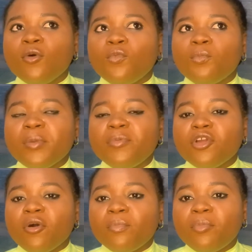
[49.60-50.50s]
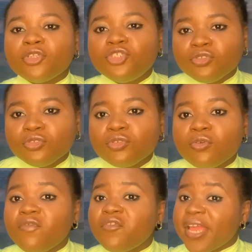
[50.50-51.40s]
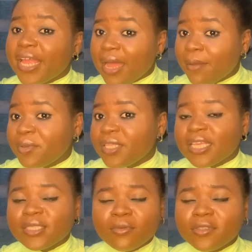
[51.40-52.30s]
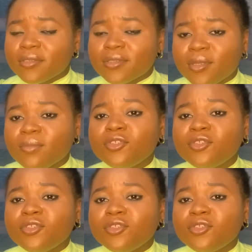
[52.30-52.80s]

maybe your opportunity to go for a camping experience or something,